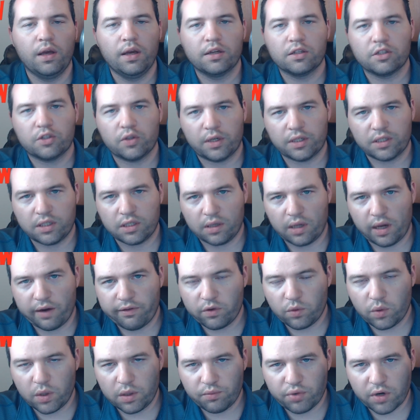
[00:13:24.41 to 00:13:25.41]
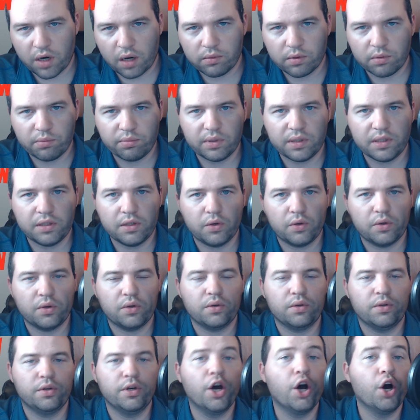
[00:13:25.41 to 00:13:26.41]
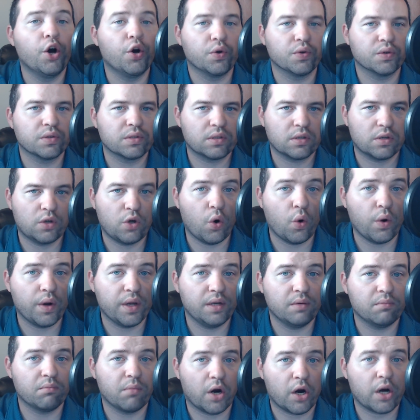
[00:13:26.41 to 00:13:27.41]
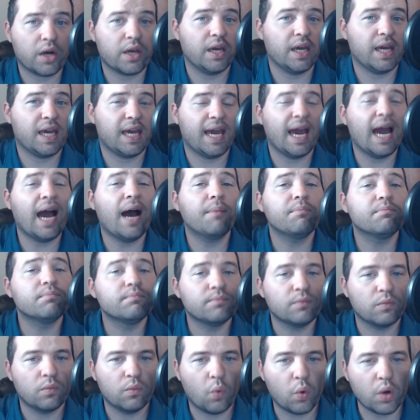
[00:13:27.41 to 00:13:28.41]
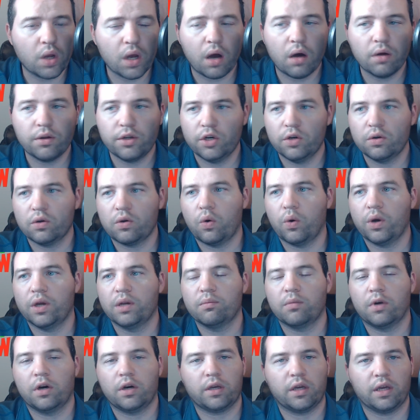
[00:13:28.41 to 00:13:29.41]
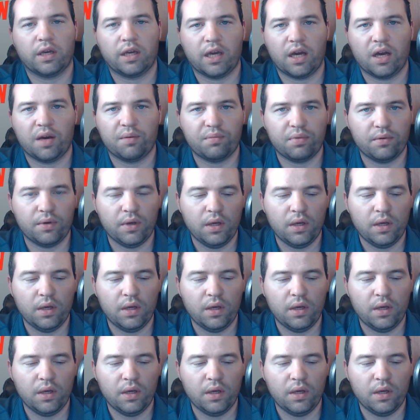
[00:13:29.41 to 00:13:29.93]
So everyone probably know, knows CoinMarketCap. We all know CoinMarketCap.